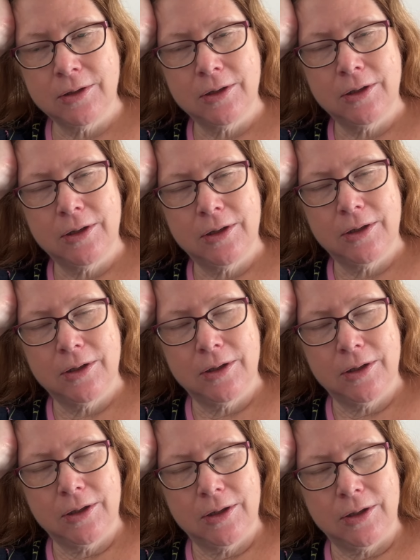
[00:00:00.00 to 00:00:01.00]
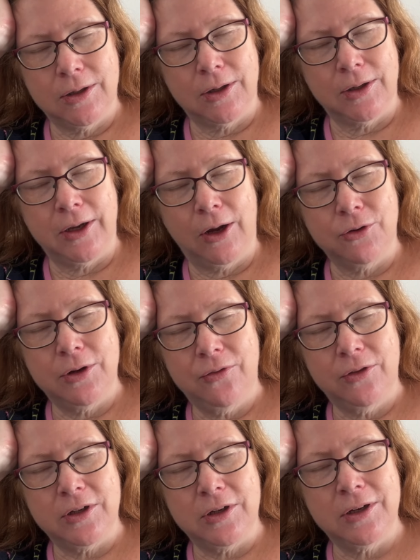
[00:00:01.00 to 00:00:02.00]
Uh, yeah, I'll
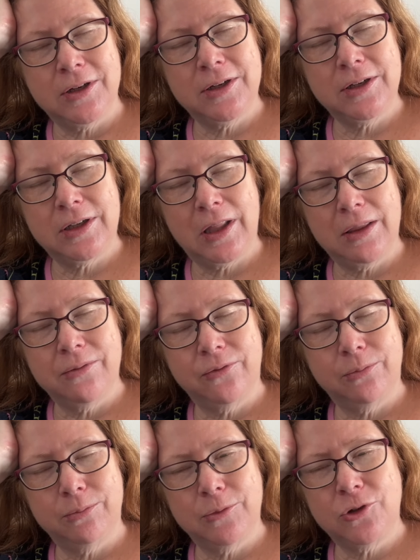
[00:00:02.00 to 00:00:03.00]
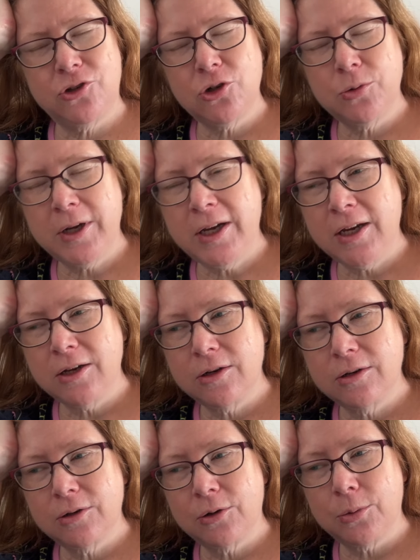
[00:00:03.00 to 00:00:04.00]
definitely get that. Chewy!
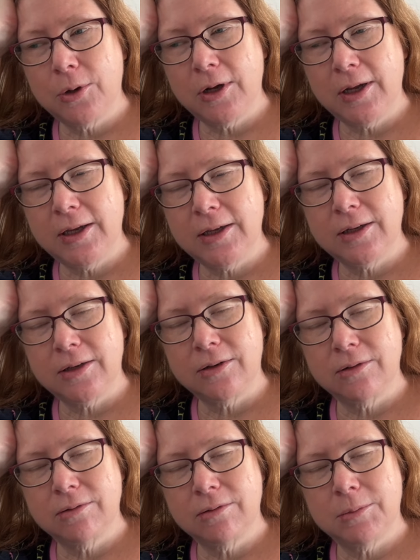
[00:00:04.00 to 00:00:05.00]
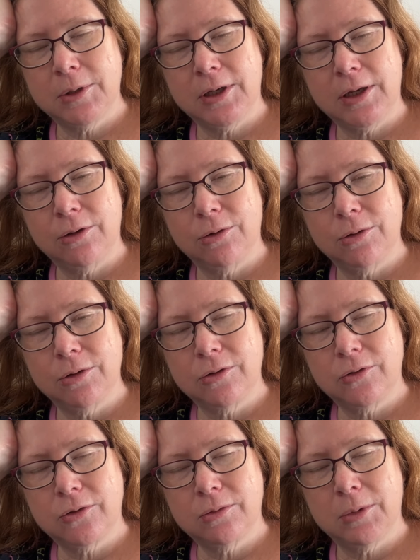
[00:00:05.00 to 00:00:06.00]
Quiet! Oh, my head
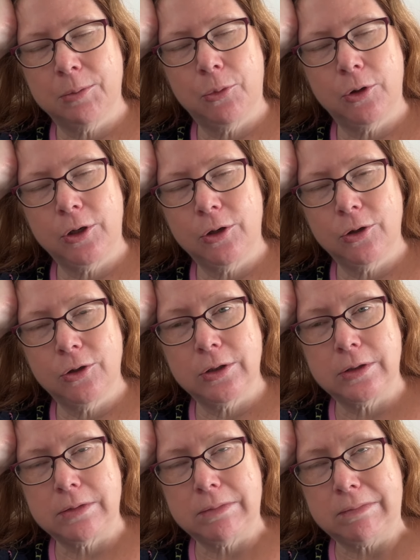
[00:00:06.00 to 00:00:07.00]
hurts. My body hurts.